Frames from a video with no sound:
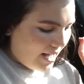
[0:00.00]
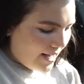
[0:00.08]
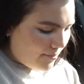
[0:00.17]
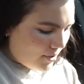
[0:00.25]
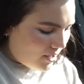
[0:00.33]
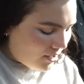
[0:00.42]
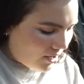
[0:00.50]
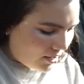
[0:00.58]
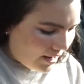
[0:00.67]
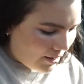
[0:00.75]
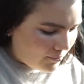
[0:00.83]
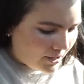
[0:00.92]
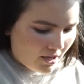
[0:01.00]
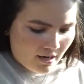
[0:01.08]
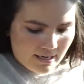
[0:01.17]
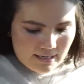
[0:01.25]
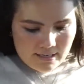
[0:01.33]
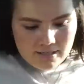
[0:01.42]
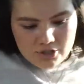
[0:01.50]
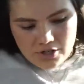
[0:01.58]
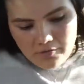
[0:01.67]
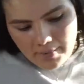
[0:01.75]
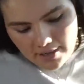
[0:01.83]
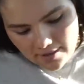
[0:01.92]
I'm, uh, oh my god, I need to
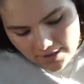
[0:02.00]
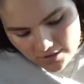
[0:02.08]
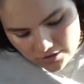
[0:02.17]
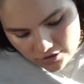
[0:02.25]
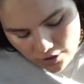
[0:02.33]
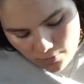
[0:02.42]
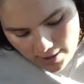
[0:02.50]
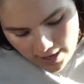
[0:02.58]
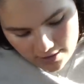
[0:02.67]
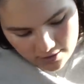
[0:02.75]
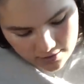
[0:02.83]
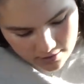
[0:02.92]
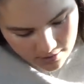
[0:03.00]
shave my legs so bad.